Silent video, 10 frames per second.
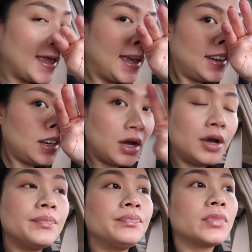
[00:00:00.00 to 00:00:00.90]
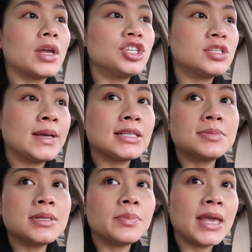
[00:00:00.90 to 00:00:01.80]
And I just picked
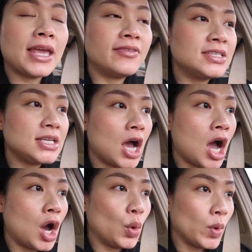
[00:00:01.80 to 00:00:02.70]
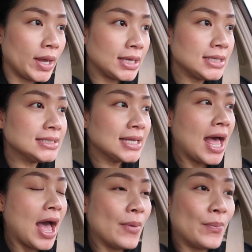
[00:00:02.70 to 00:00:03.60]
up some KFC hot wings.
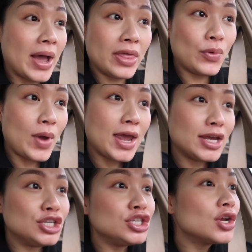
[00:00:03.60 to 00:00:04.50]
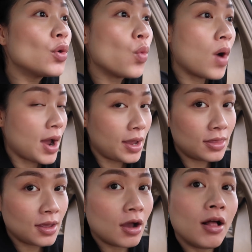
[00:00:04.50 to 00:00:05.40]
By the way, do you know why
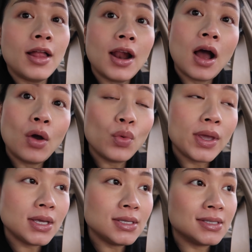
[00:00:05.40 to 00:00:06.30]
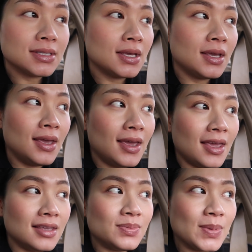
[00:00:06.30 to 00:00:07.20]
they call it hot wings?
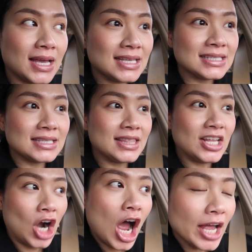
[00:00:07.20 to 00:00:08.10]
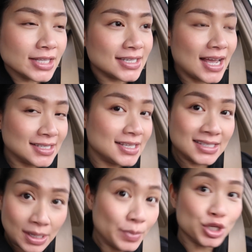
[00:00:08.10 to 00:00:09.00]
It's because they're hot, as in
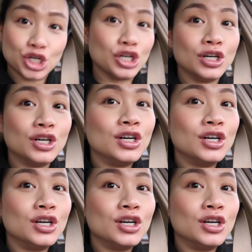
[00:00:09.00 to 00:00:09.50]
temperature,